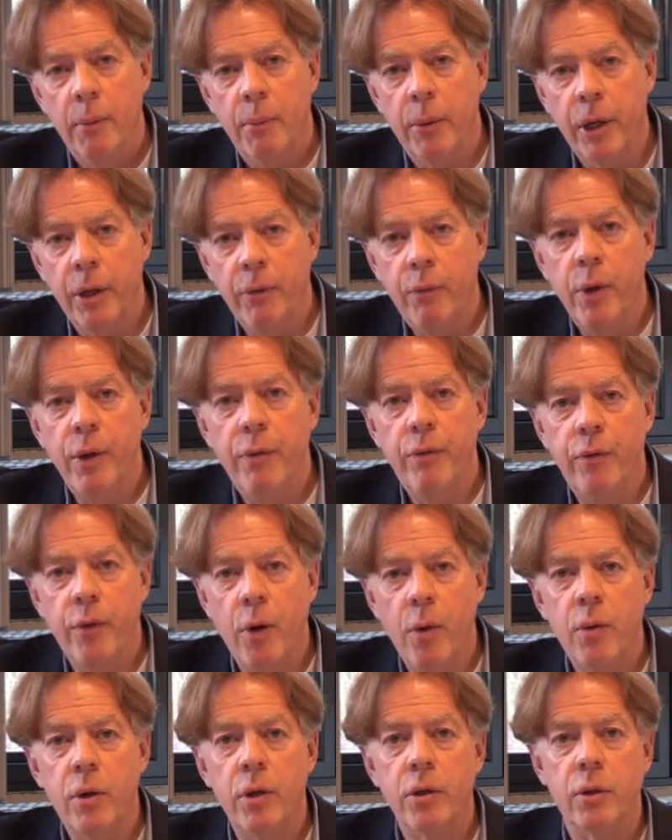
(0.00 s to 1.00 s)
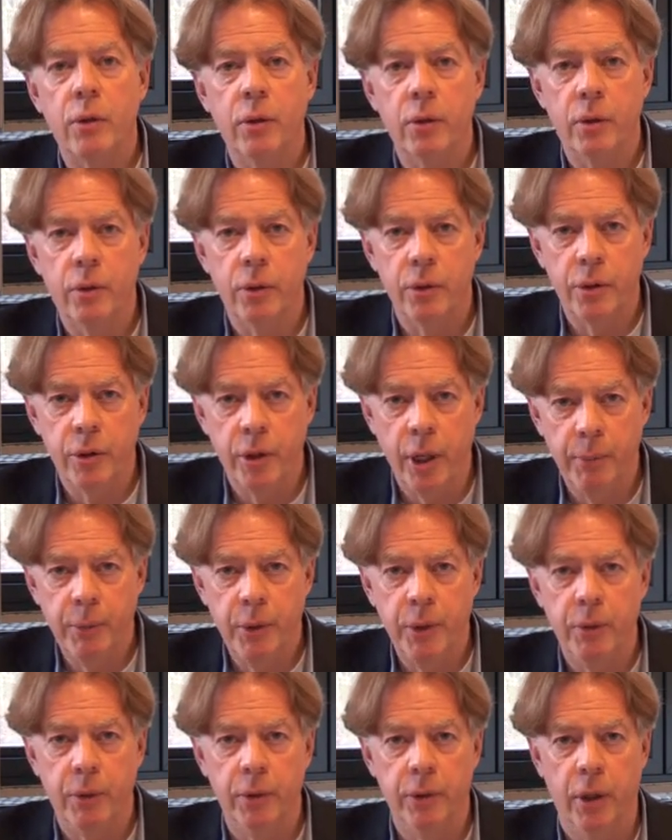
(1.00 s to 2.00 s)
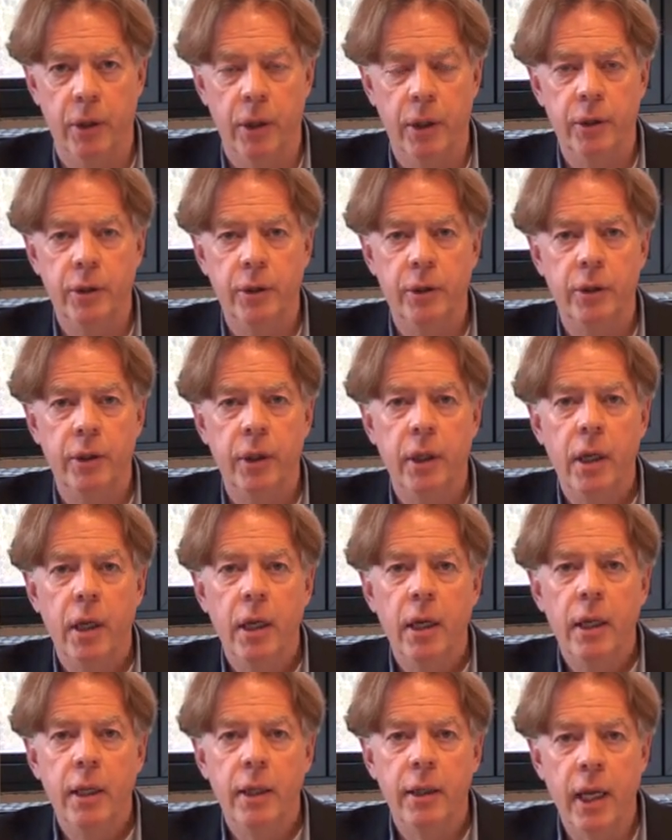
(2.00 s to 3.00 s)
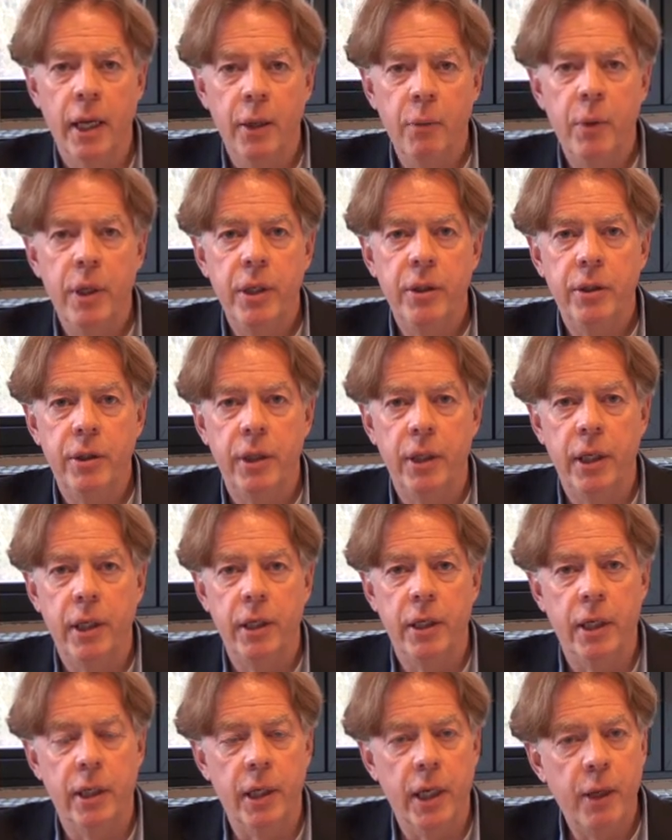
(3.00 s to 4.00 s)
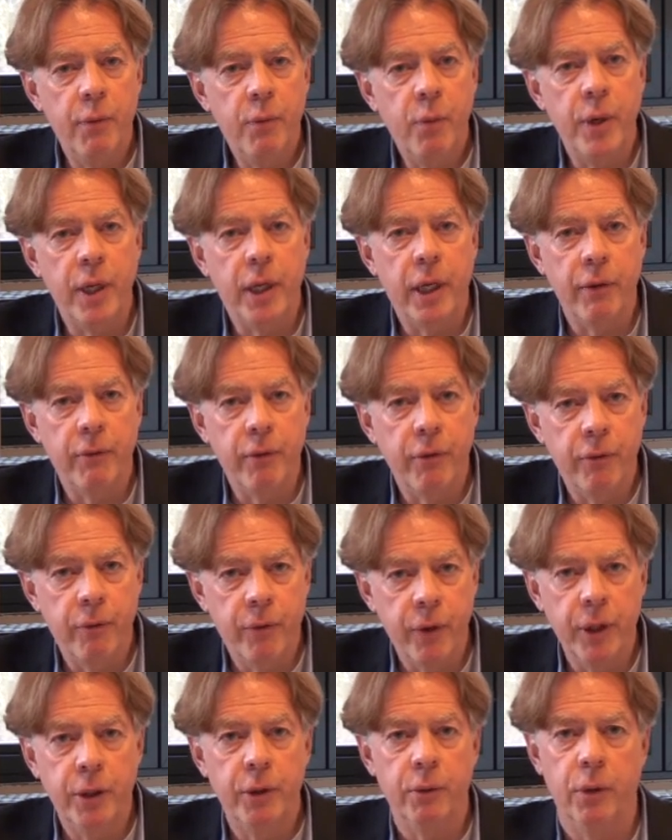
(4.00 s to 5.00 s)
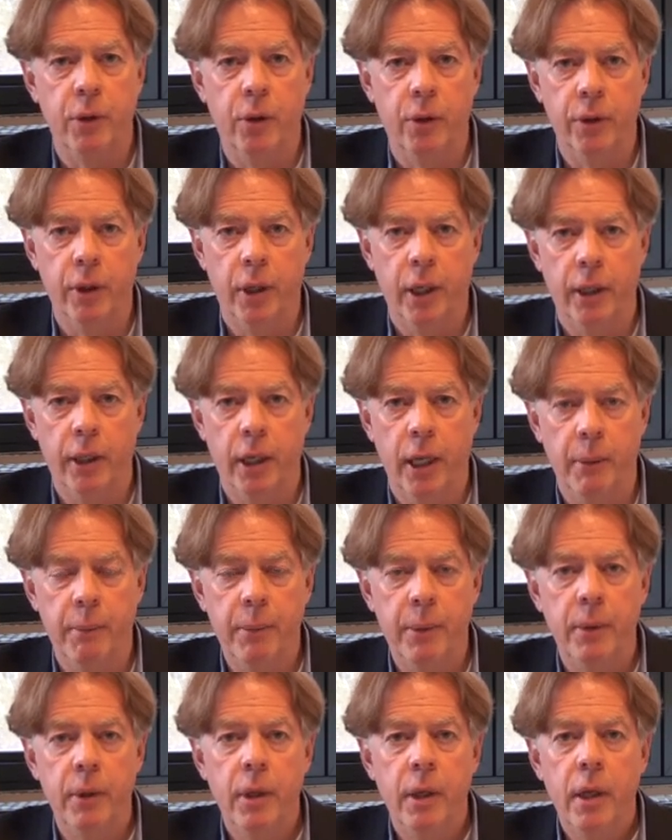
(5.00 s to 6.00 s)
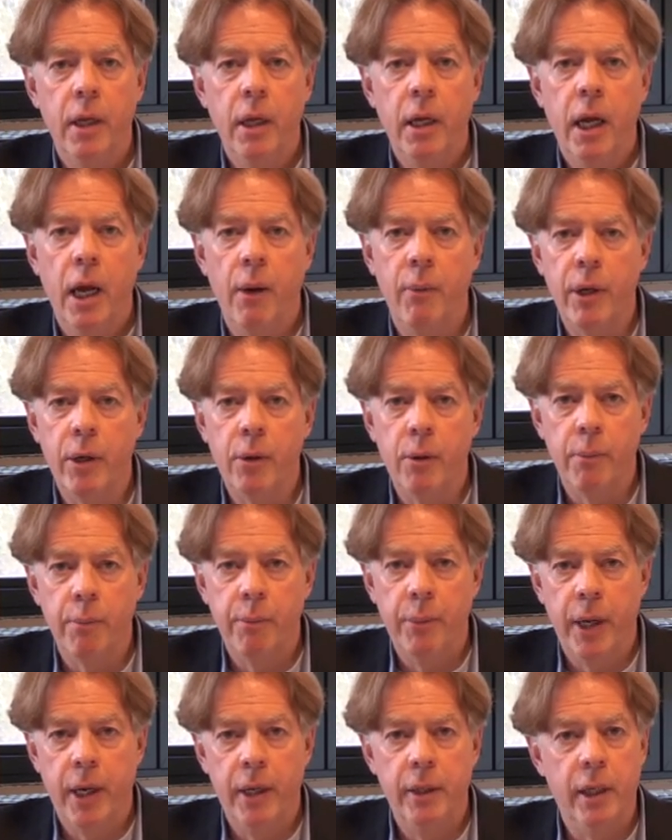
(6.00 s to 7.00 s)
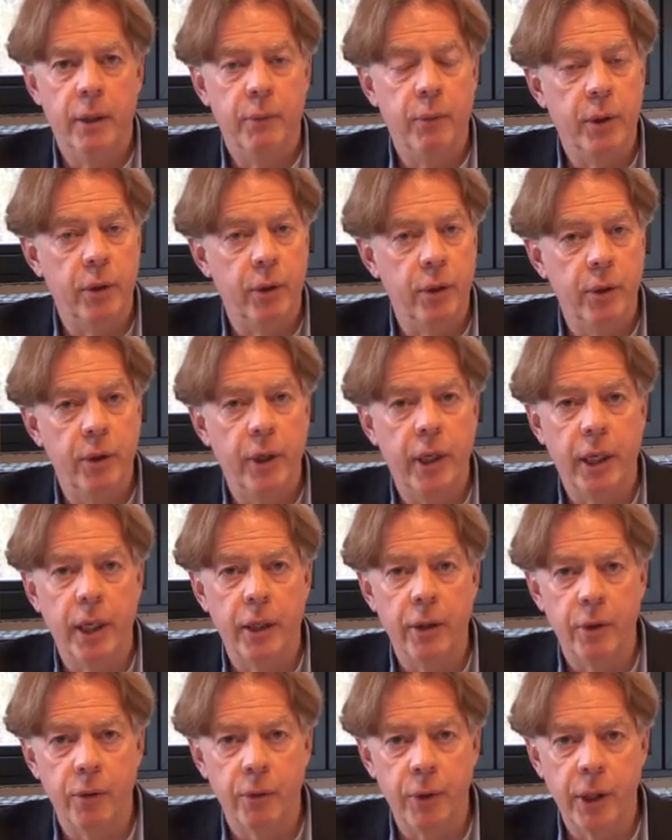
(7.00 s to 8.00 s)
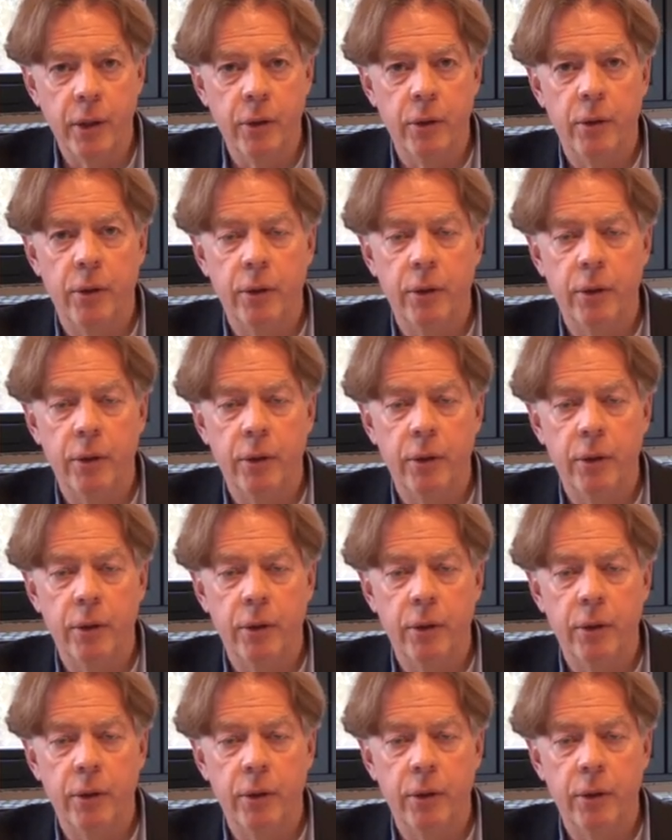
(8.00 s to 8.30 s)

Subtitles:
But if we focus on conceptual knowledge, then we see that if we give a virtual online lab and we compare that with learning in the real